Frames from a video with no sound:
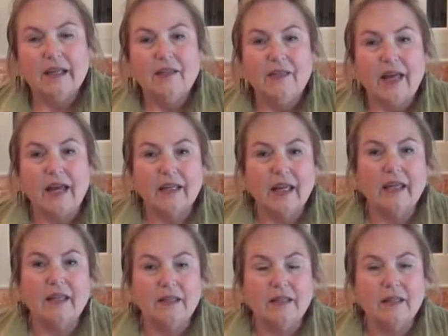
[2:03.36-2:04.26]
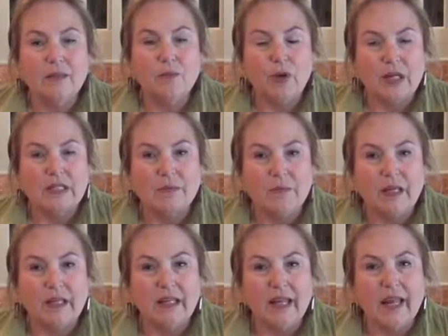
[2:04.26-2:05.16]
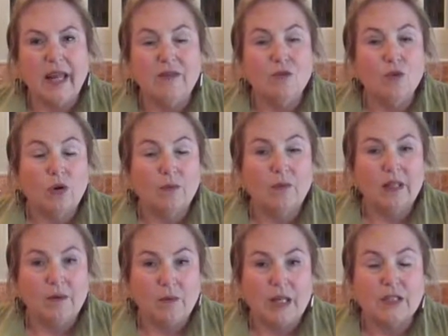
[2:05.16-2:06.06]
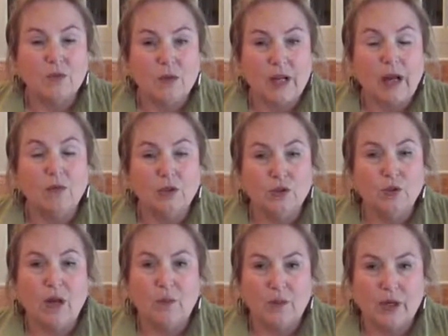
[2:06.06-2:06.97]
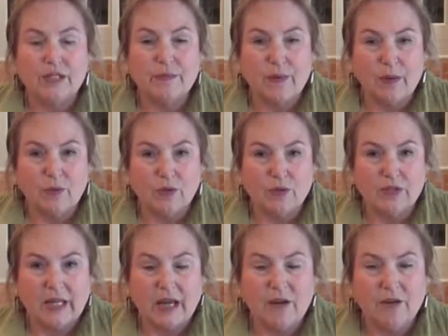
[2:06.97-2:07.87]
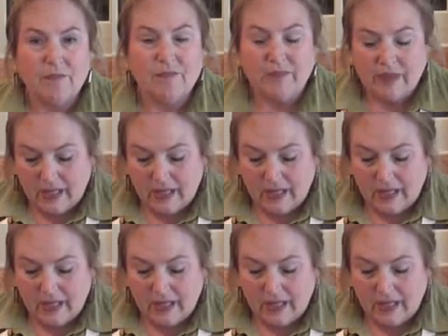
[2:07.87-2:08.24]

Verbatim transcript: that get into the breast meat. And normally that's what I will do. I'll breast my birds out.